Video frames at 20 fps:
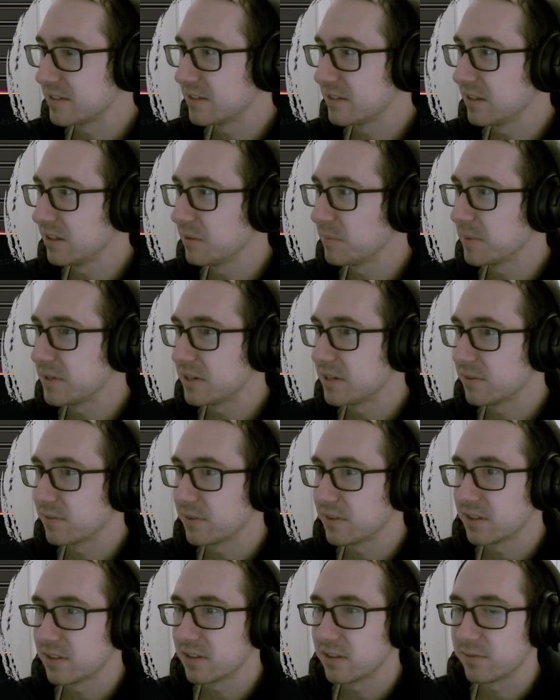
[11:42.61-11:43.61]
little bit different
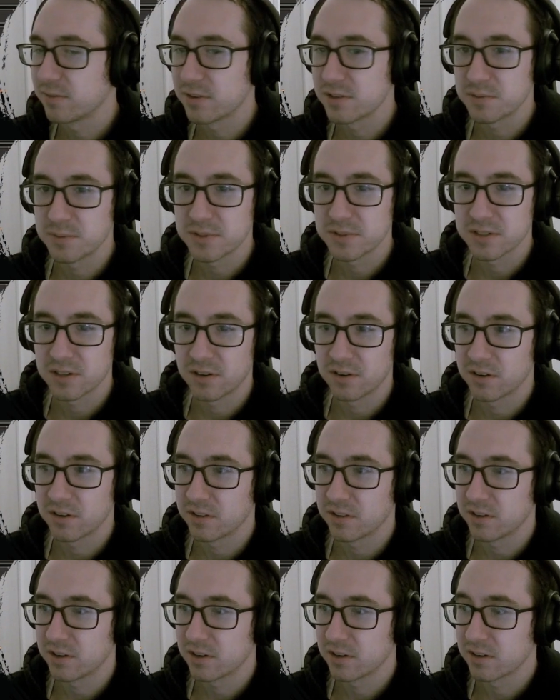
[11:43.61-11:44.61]
than the version we saw
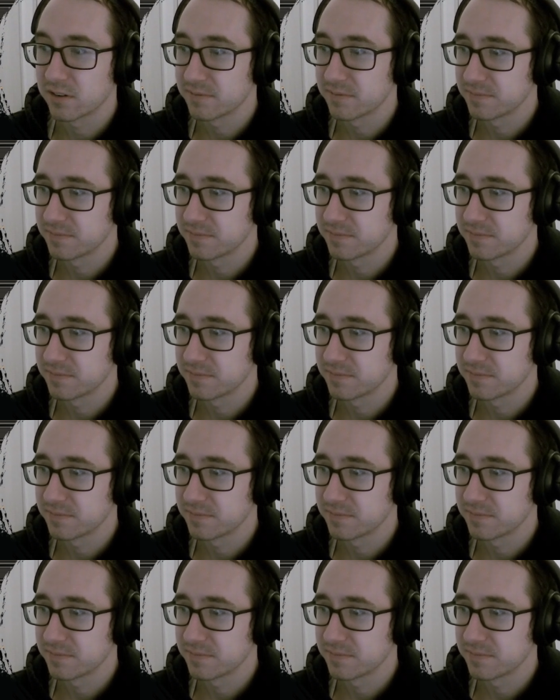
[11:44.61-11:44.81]
earlier,